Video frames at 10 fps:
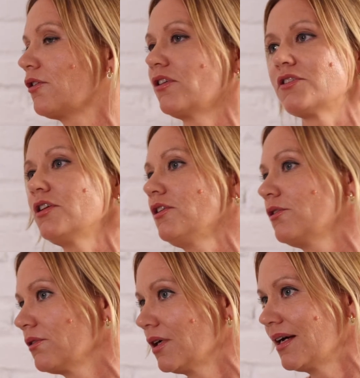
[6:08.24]

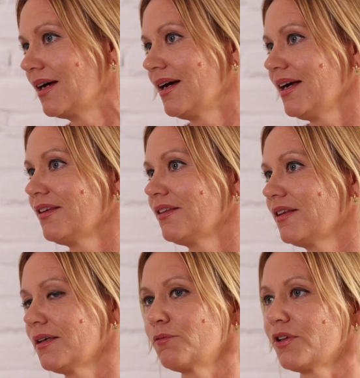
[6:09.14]
continue in
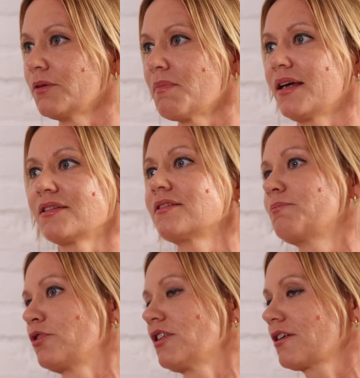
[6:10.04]
the, with the mass
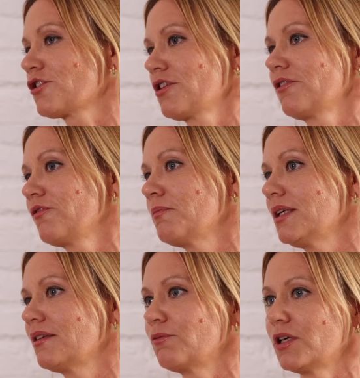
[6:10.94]
production of
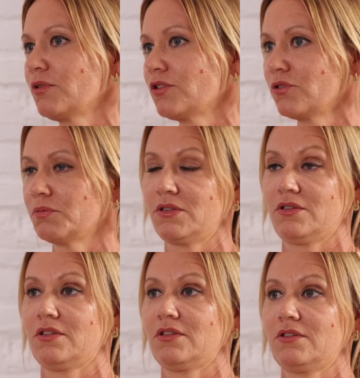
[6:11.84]
meat the way we do it,
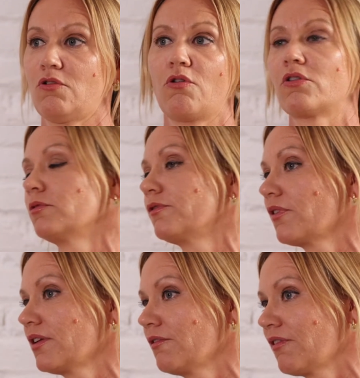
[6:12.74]
because it's horrible for
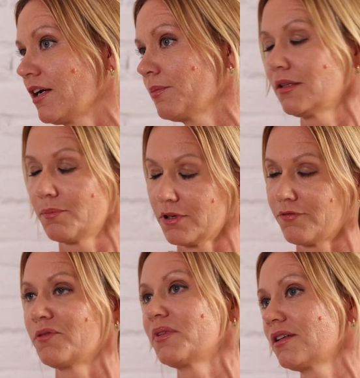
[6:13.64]
the environment,
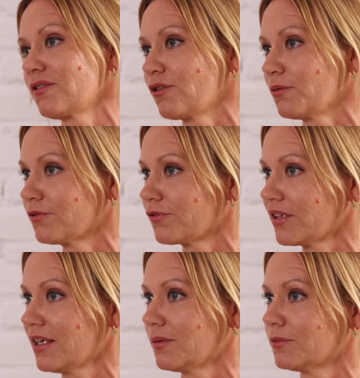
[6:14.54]
apart from that it's horrible for
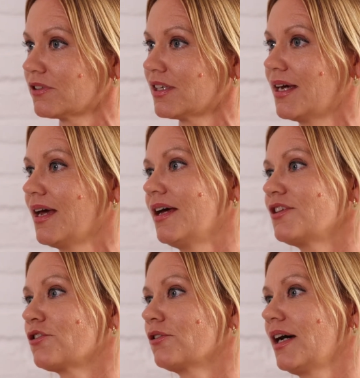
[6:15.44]
the animals.
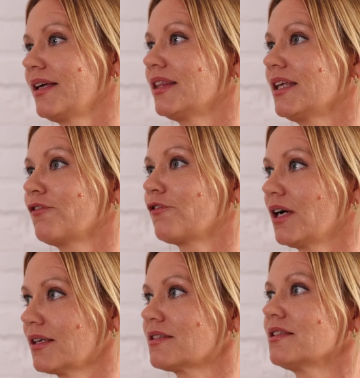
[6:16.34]
So I think for
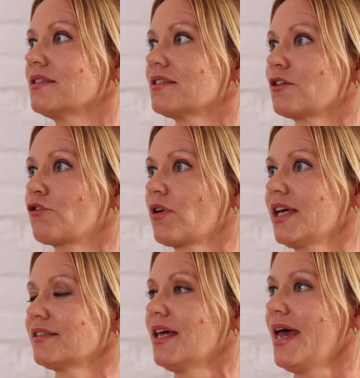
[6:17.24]
us this is a
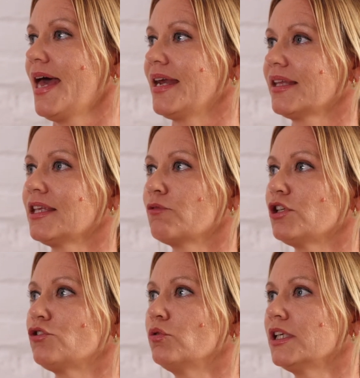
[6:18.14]
great, and I think we
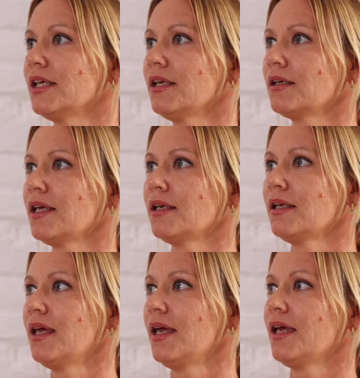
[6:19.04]
do it in,
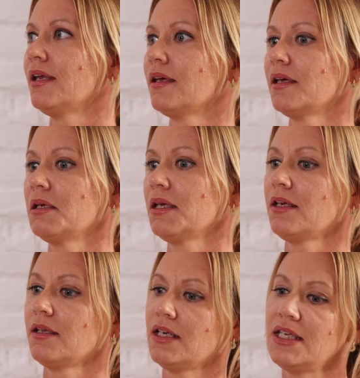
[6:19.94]
in, in, a,
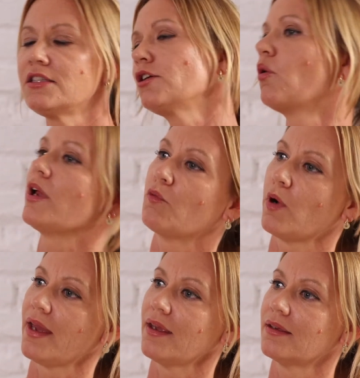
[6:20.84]
in an easygoing
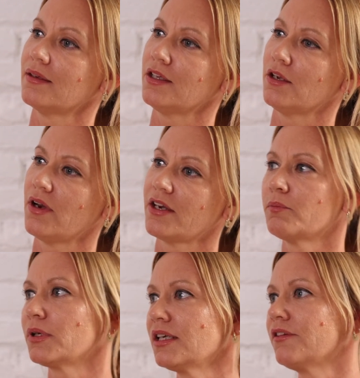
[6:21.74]
way. You know, I
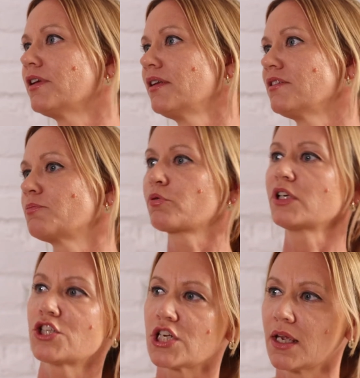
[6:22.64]
don't believe in this
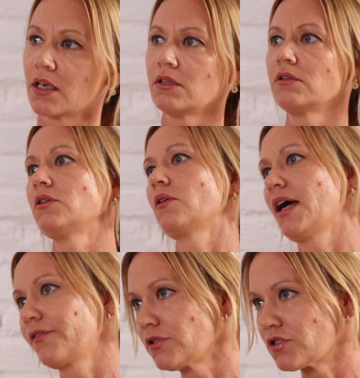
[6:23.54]
preaching and you
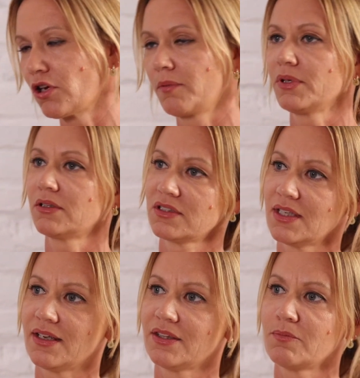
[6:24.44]
have to stop, because
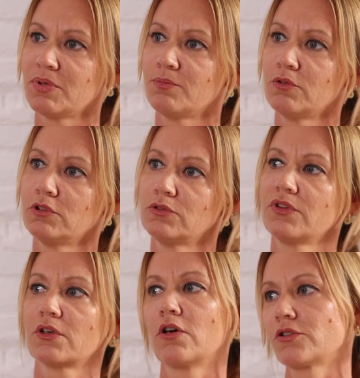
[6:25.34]
then I think people will do
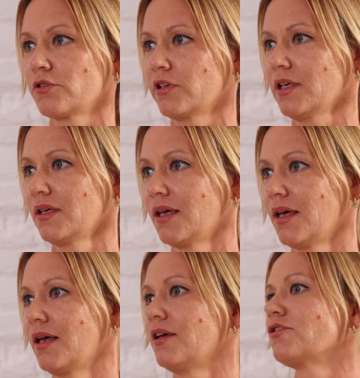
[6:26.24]
the contrary.
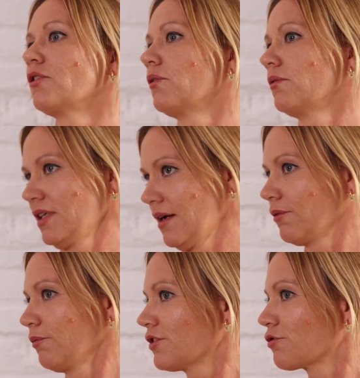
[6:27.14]
So yeah,
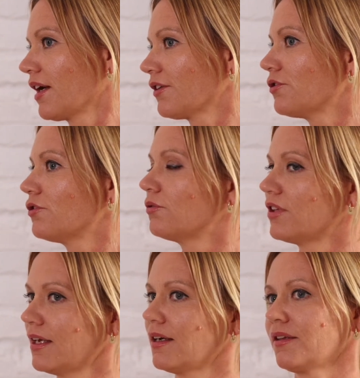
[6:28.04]
we try to do
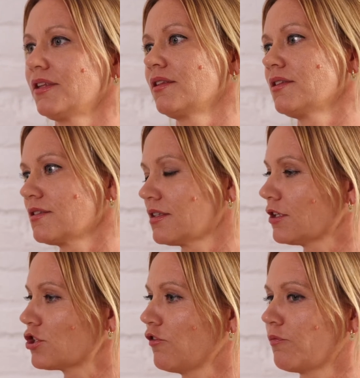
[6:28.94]
that, and I think this is an
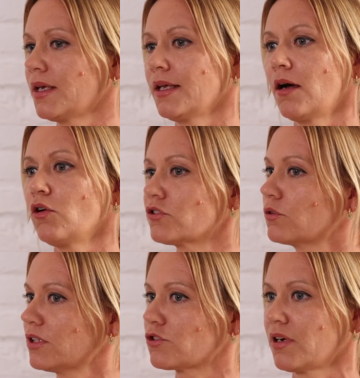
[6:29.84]
achievement. And also
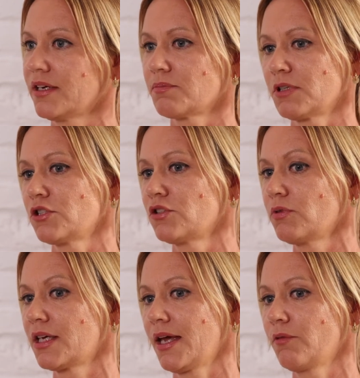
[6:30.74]
we try as much as
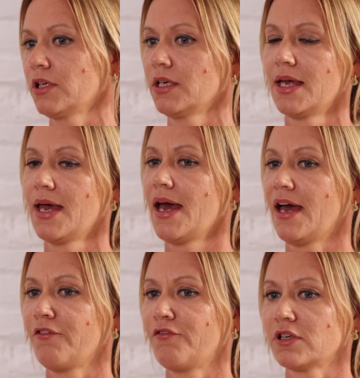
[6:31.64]
we can. We
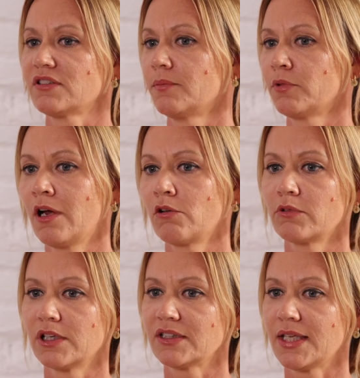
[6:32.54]
have, for example, all of
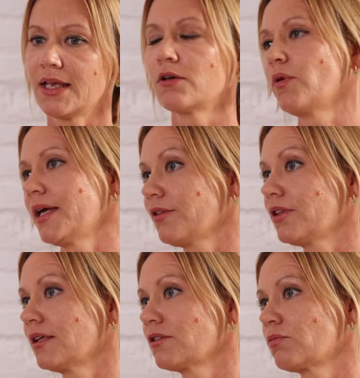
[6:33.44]
our takeaway
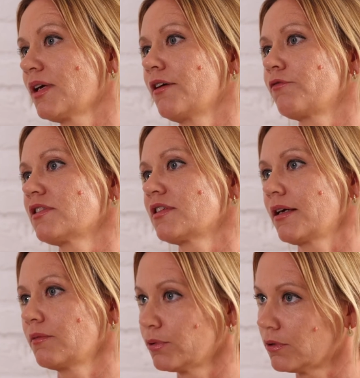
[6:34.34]
things, we have
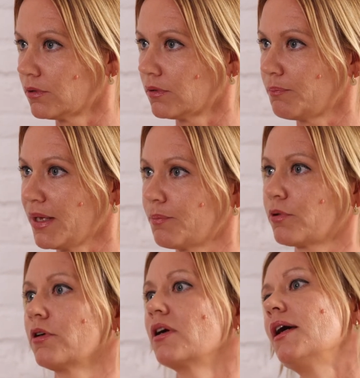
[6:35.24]
recyclable
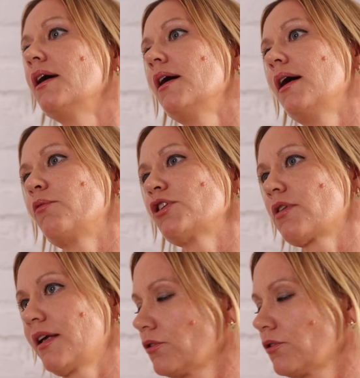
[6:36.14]
paper. We try